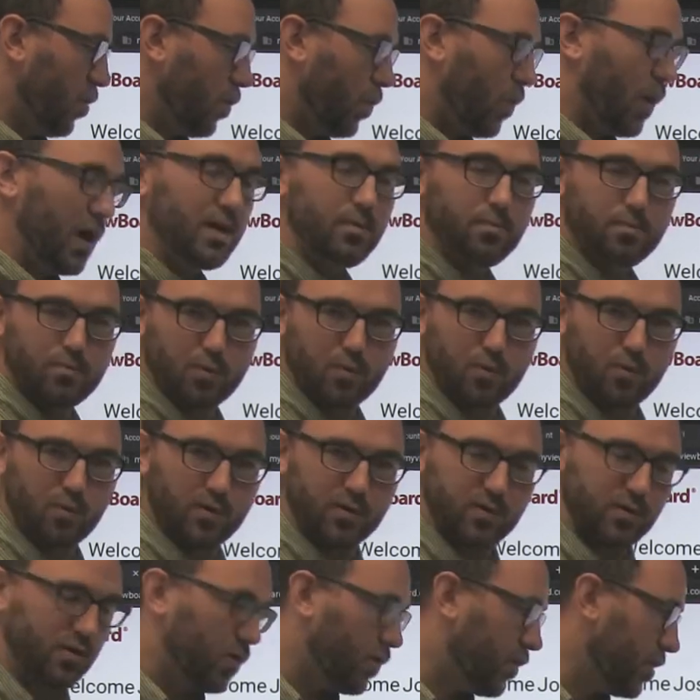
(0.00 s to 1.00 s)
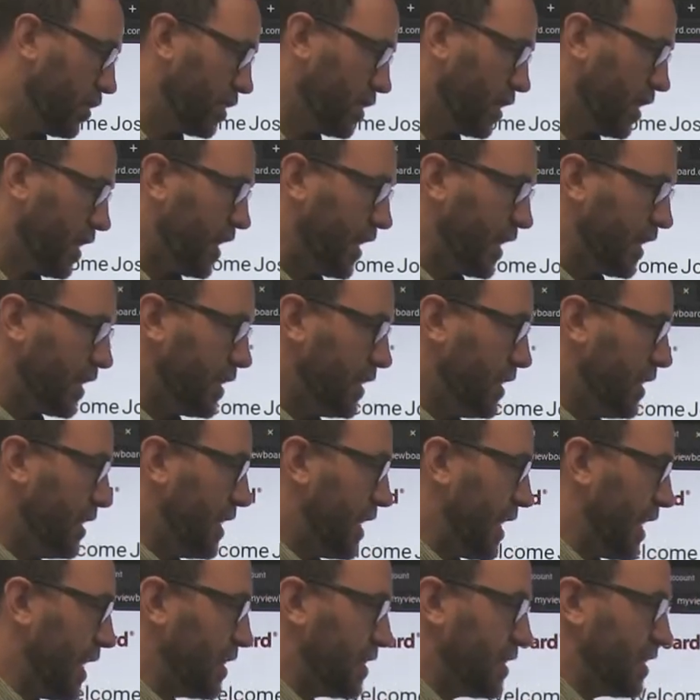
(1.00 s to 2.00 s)
Whiteboard online.
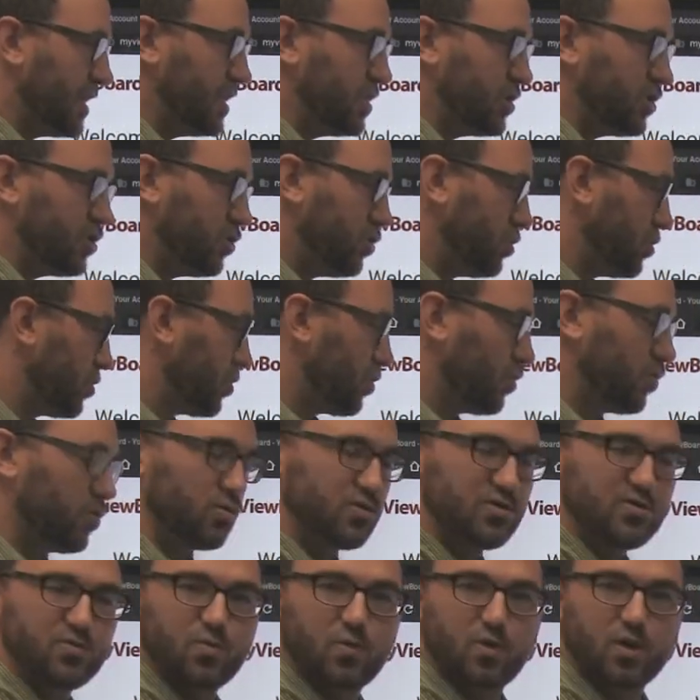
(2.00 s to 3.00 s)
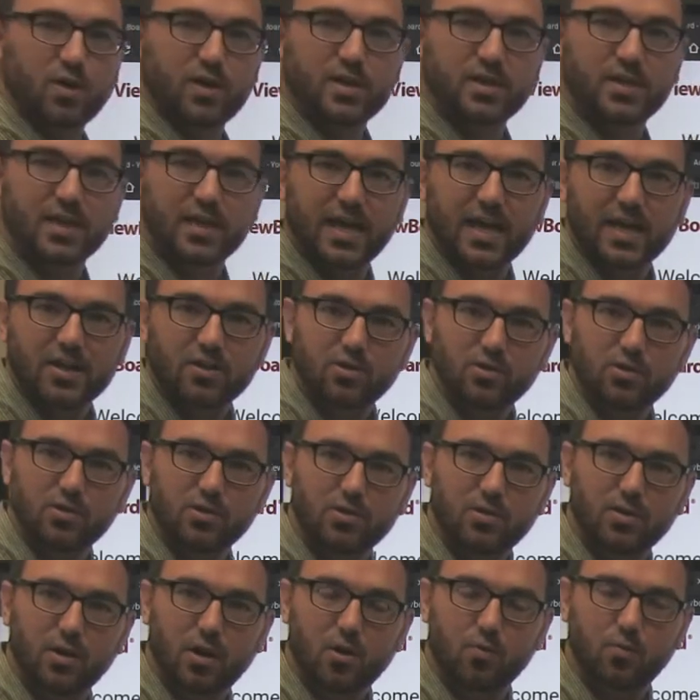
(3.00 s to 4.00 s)
And these two tools working
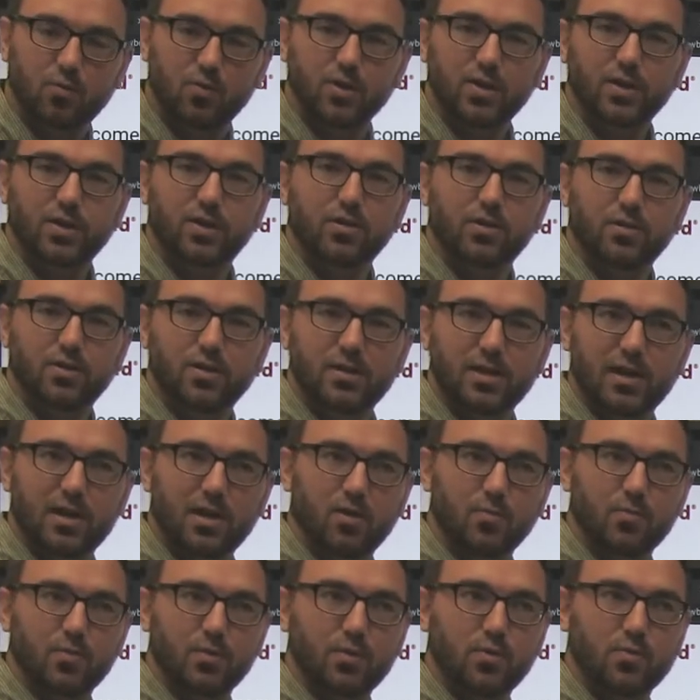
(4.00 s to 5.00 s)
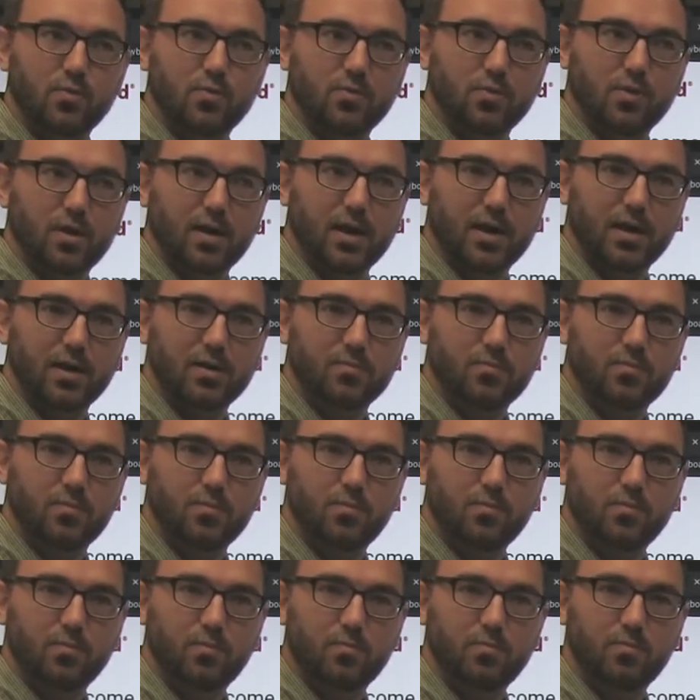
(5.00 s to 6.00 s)
together are really going to help you
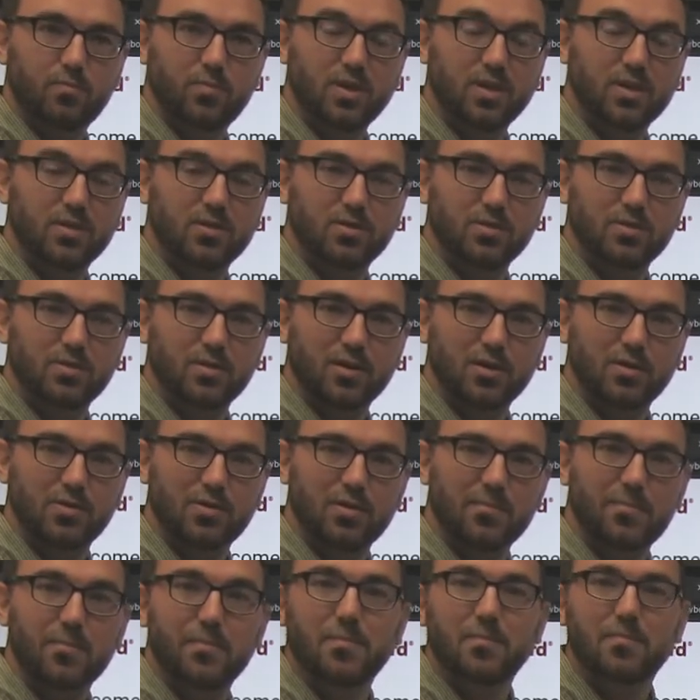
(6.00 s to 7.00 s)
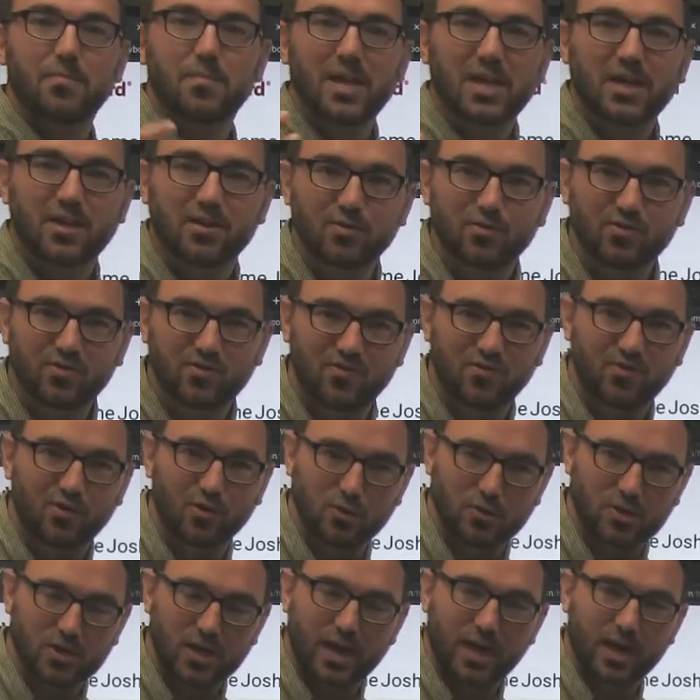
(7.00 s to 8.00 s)
make use of
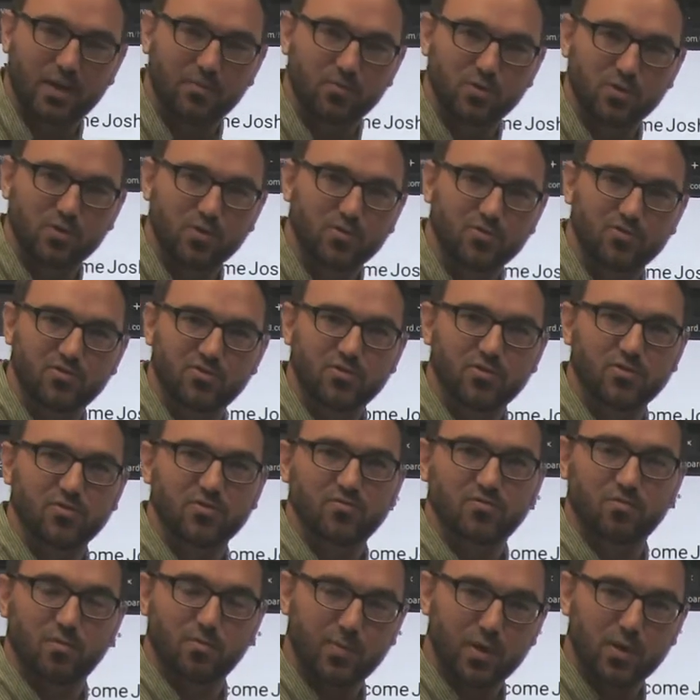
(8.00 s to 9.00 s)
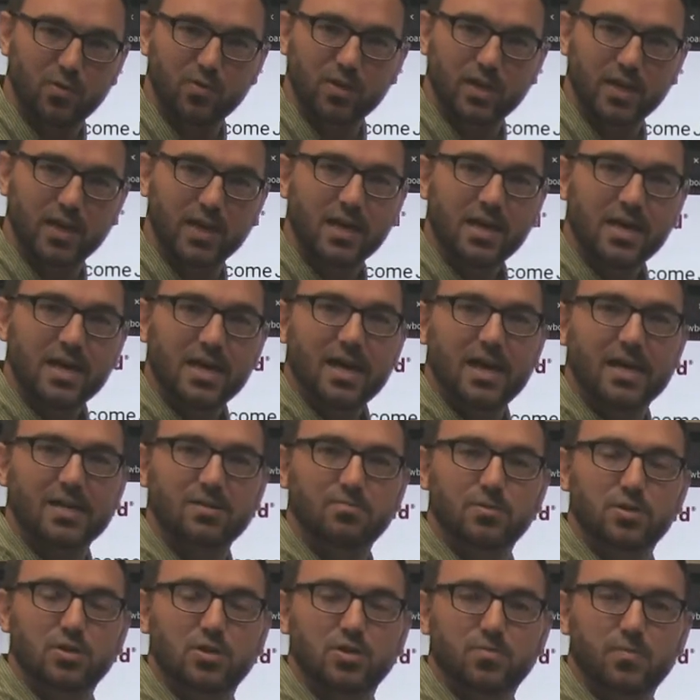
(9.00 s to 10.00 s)
your time with your students remotely
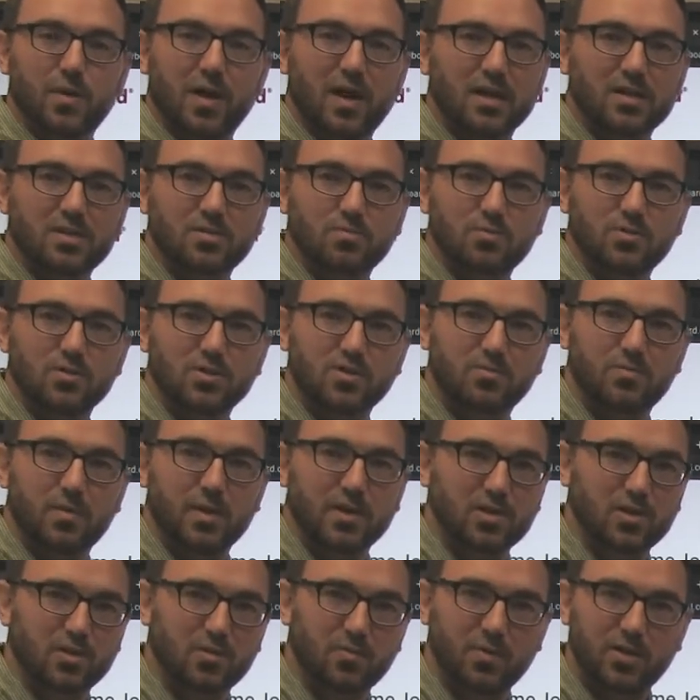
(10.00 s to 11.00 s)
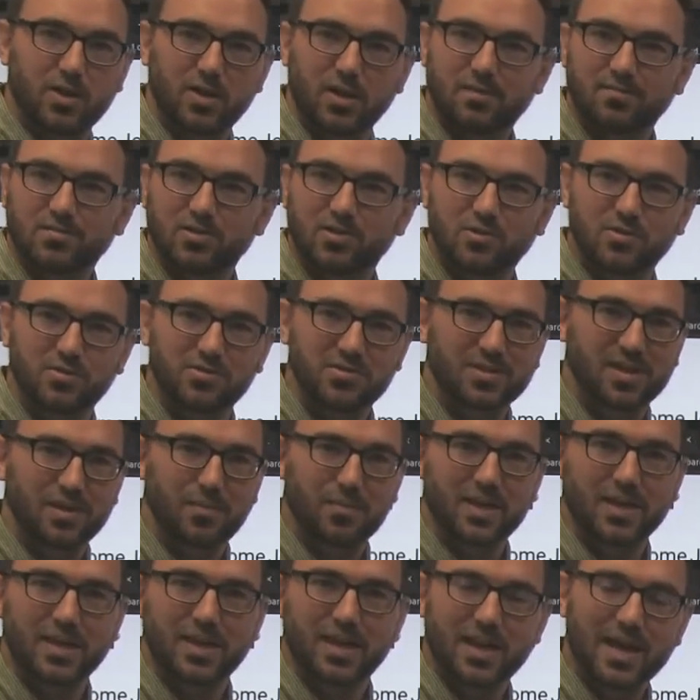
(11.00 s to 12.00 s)
as much as possible, especially when you have students
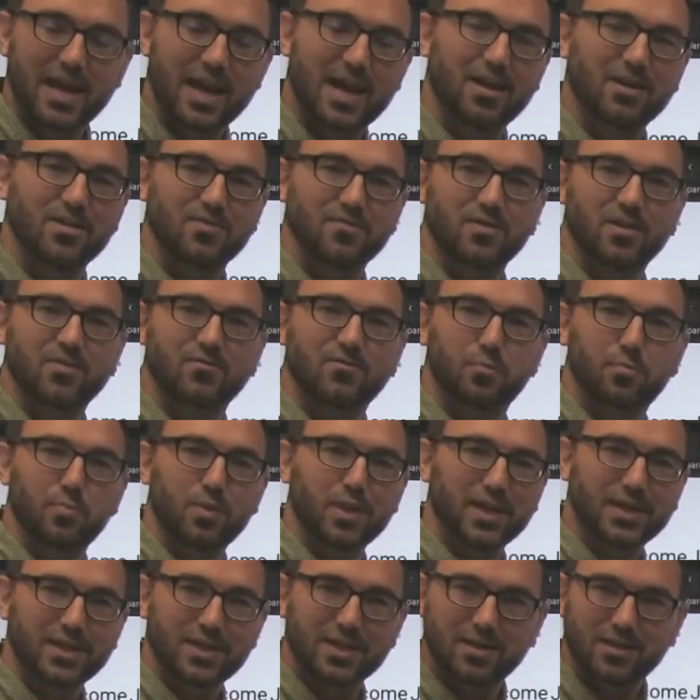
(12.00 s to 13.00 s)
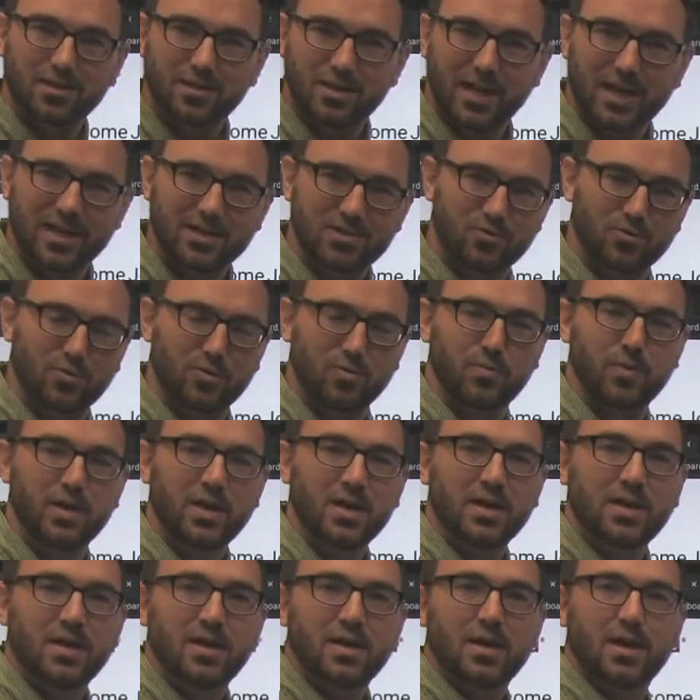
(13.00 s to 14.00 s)
coming in and out, if you have a blended classroom,
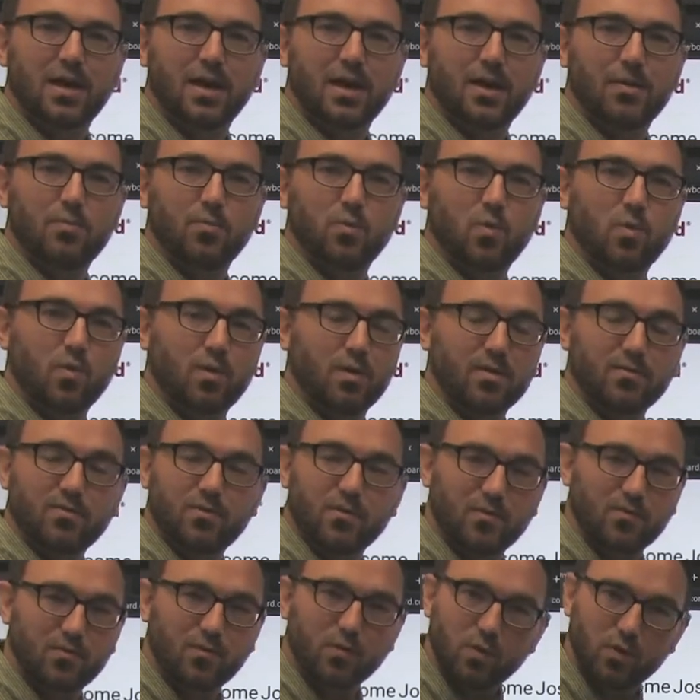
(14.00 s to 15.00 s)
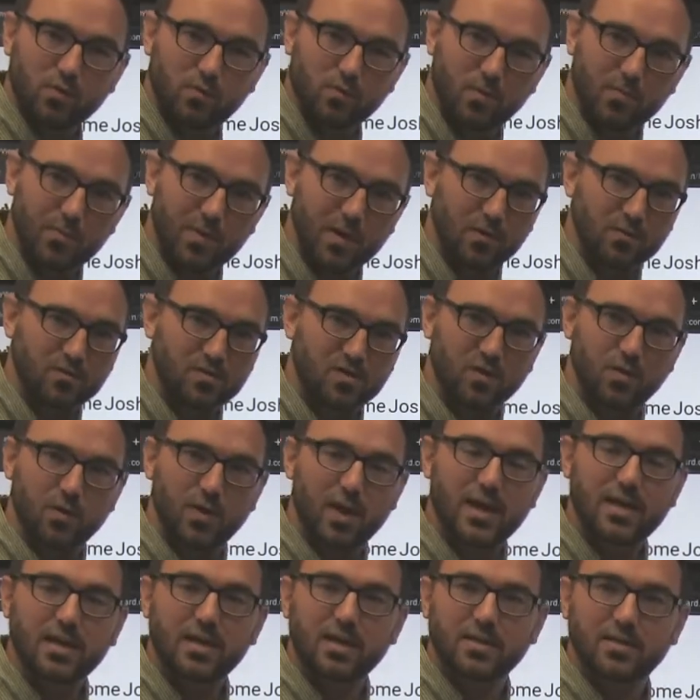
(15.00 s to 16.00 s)
or if you're fully remote. So
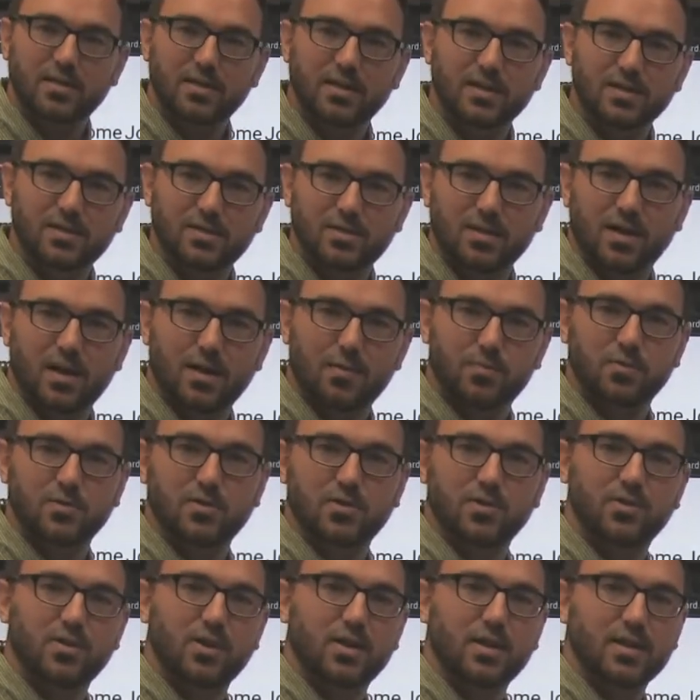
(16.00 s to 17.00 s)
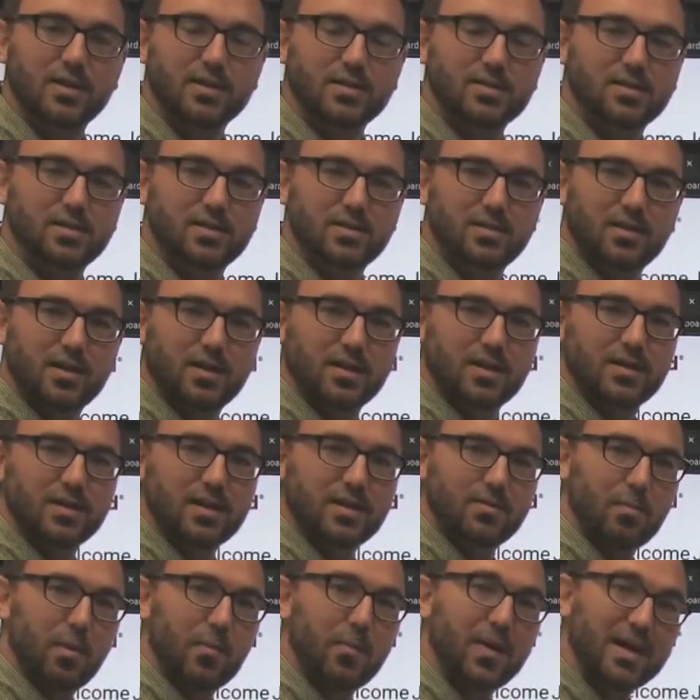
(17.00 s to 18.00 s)
any of these opportunities that
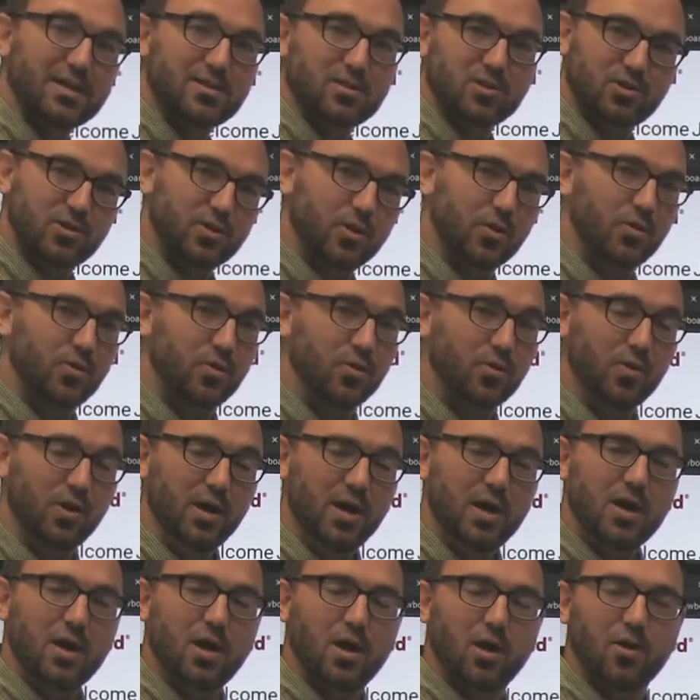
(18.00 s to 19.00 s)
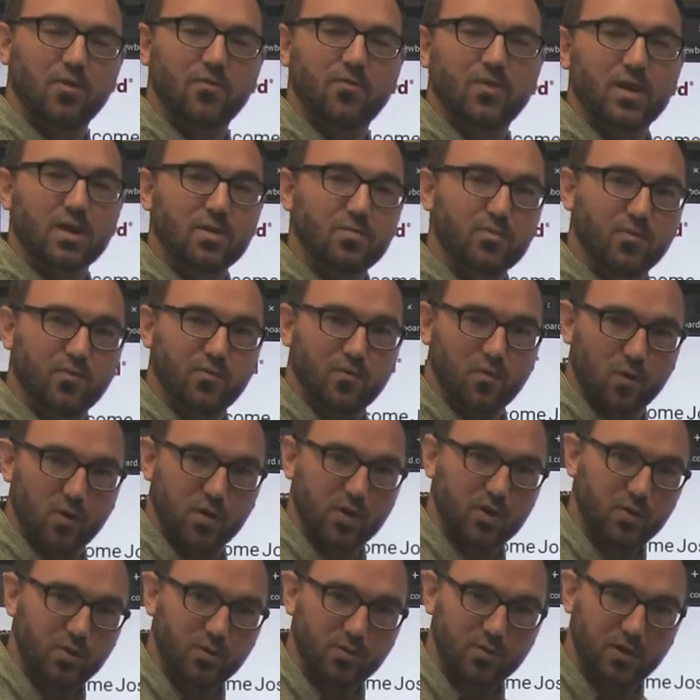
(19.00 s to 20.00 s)
I'm about to show you are available
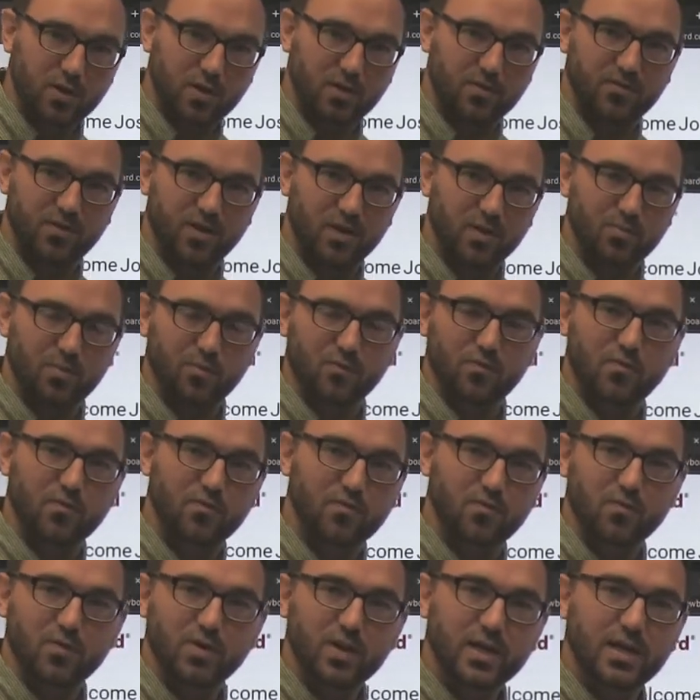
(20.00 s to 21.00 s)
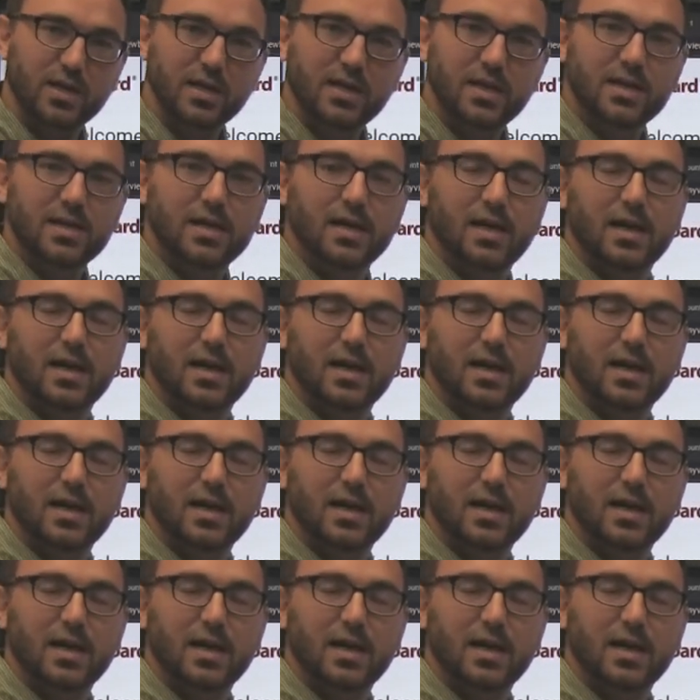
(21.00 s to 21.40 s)
for you. They're available for free.